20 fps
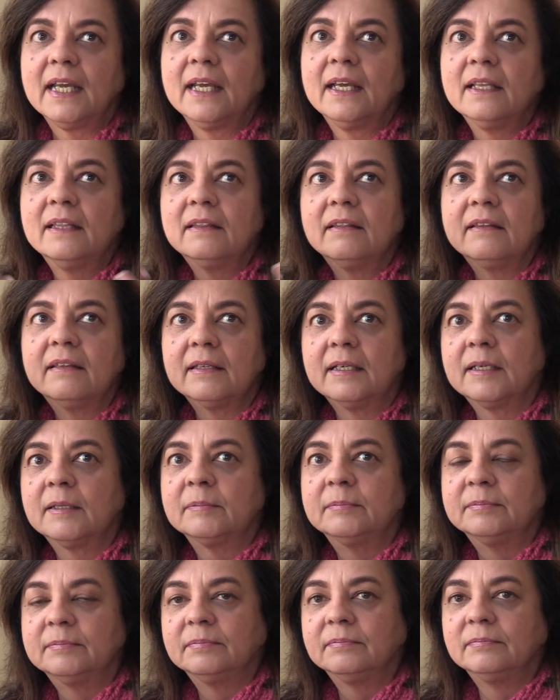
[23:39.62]
in
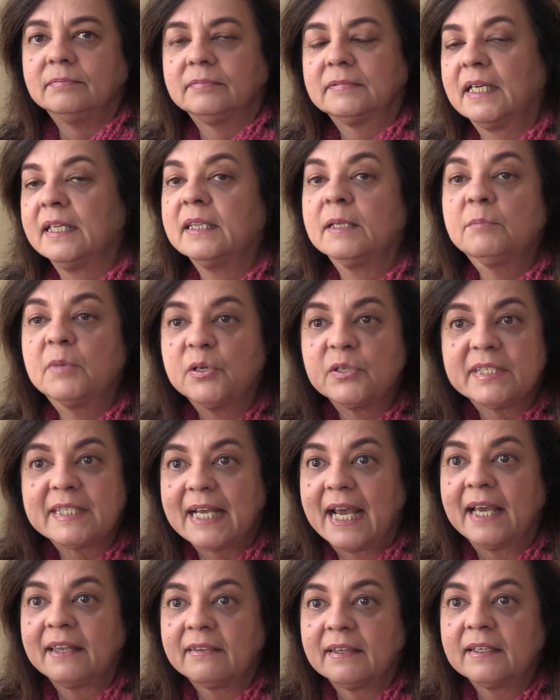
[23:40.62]
the in the most
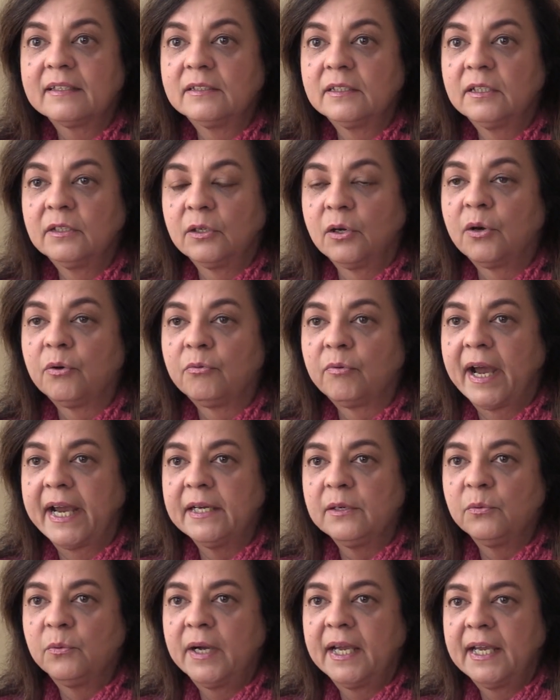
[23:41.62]
ethical or
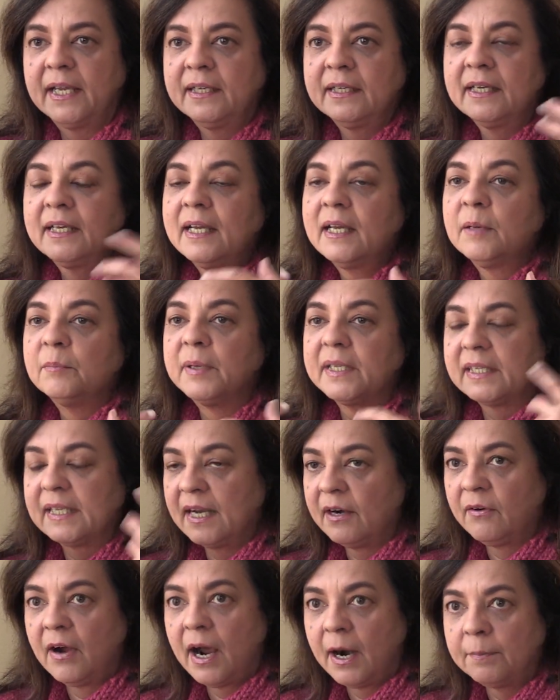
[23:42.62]
right way but
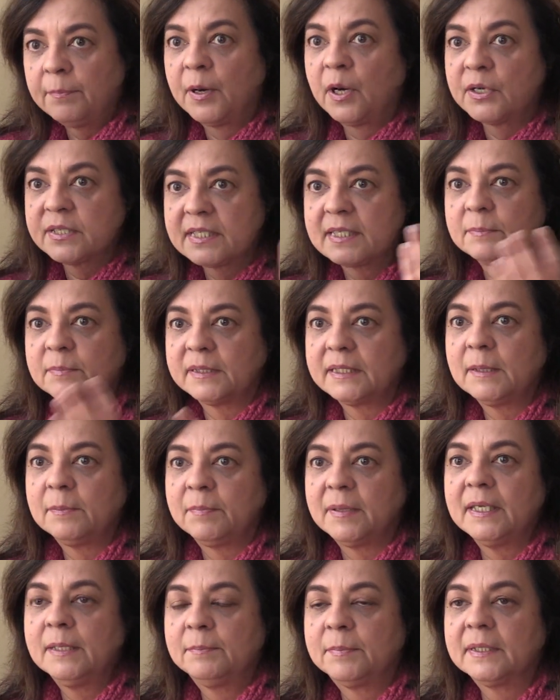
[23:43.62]
there are possibly
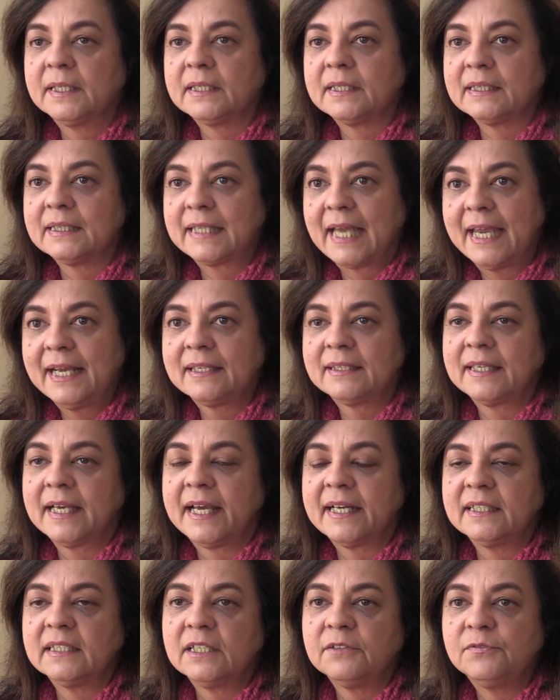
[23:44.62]
people like
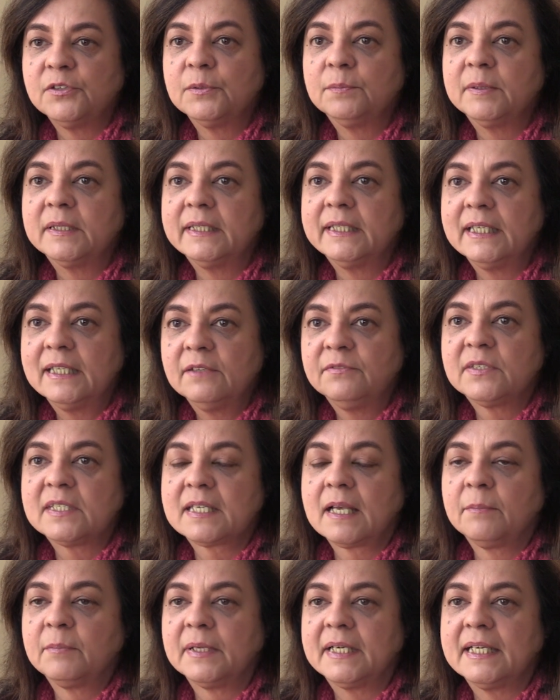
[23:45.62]
that and if you believe
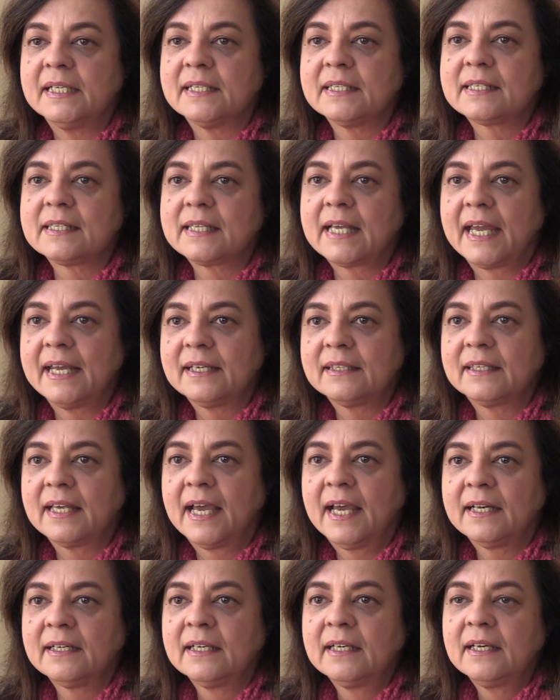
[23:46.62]
somebody is like
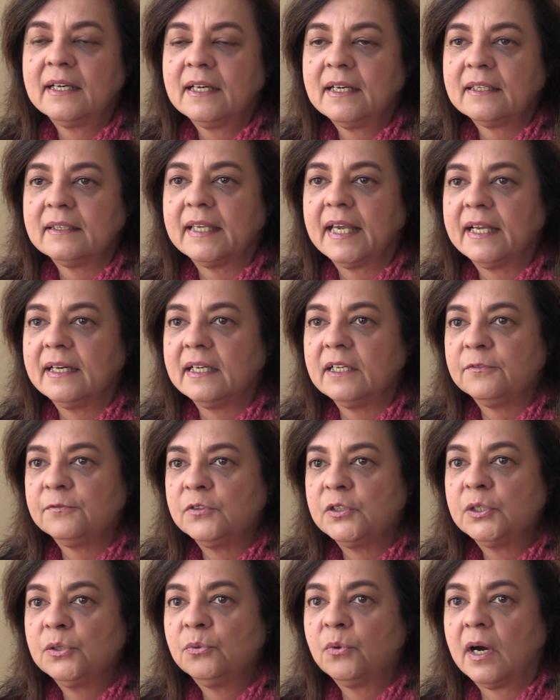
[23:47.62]
that then
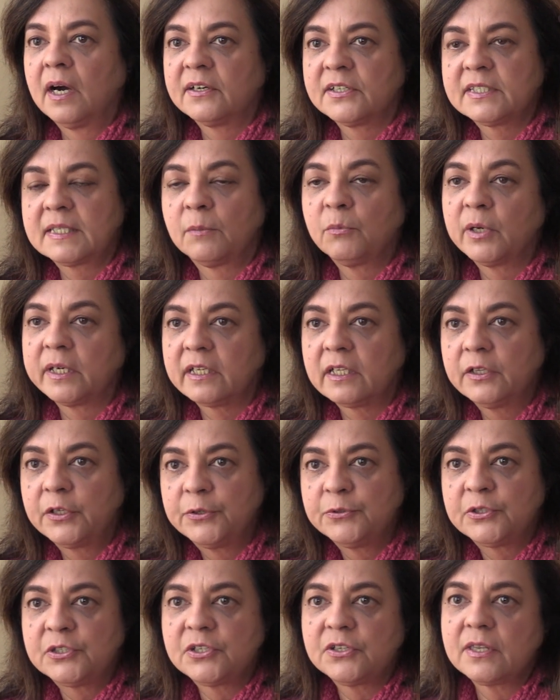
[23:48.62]
if you are someone
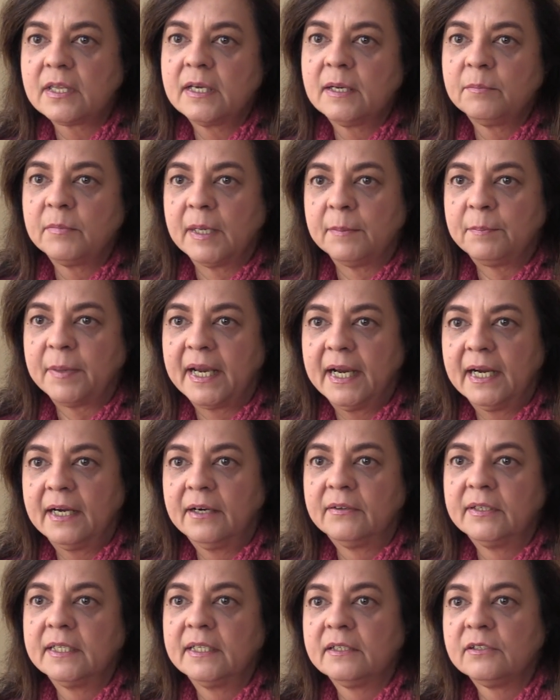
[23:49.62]
close to them a
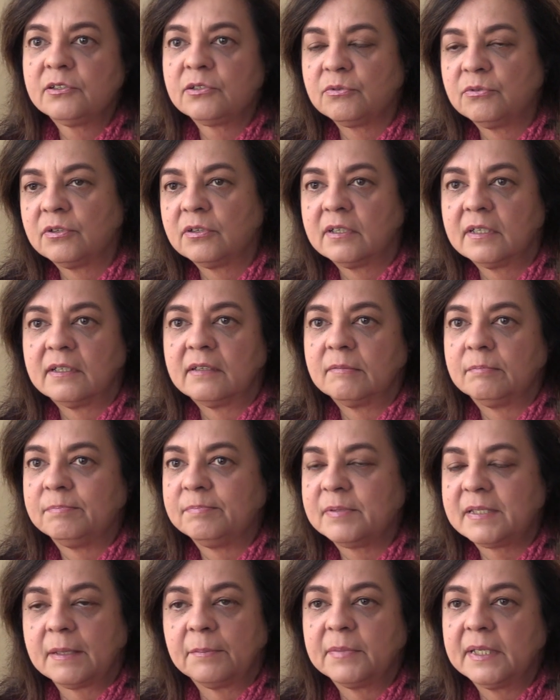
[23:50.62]
parent or
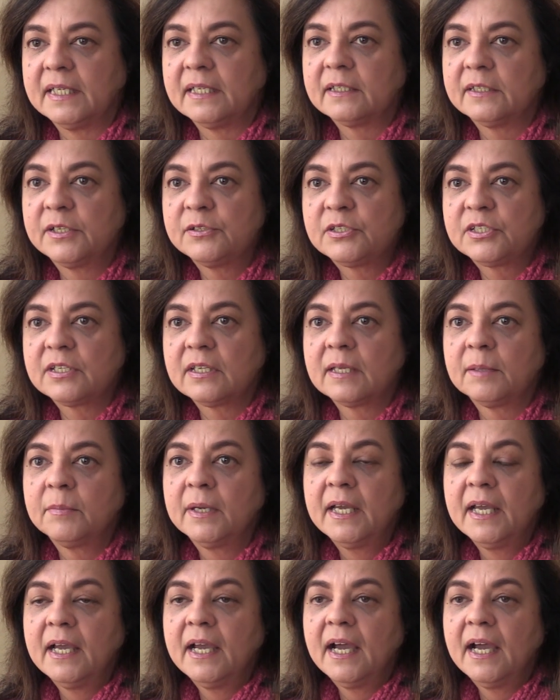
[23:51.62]
somebody close to them